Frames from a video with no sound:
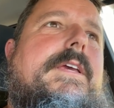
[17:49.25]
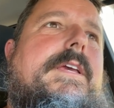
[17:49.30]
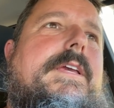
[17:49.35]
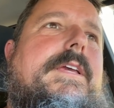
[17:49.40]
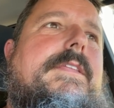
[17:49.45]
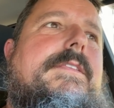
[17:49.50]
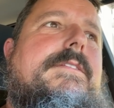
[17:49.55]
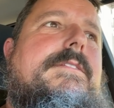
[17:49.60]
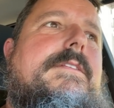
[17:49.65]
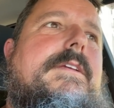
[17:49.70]

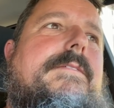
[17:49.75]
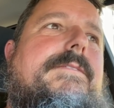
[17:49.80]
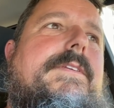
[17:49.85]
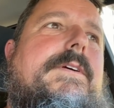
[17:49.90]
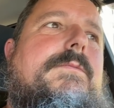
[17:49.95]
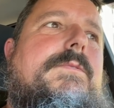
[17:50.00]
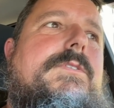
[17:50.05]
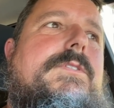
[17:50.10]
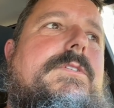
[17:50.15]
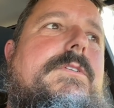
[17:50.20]
And the stuff
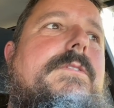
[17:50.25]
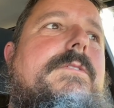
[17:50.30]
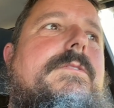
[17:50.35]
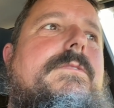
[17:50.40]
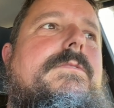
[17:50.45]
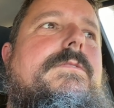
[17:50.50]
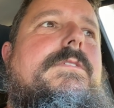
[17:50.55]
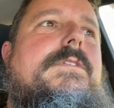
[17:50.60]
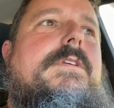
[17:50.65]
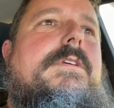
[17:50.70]
that was
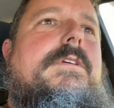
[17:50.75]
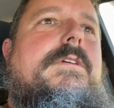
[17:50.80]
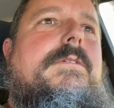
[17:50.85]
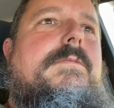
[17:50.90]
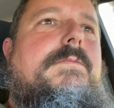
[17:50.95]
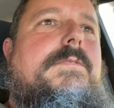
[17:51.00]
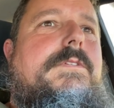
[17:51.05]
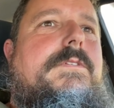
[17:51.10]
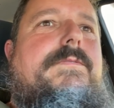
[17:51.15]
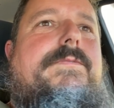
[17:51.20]
used
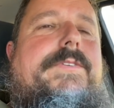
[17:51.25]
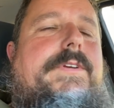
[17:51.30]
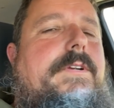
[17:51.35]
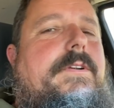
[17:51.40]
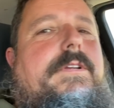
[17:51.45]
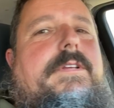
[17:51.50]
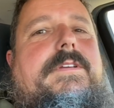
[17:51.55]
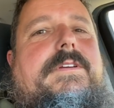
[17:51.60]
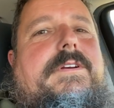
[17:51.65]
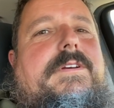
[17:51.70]
was
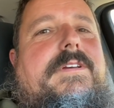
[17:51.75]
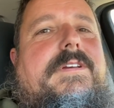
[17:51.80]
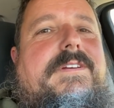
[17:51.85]
very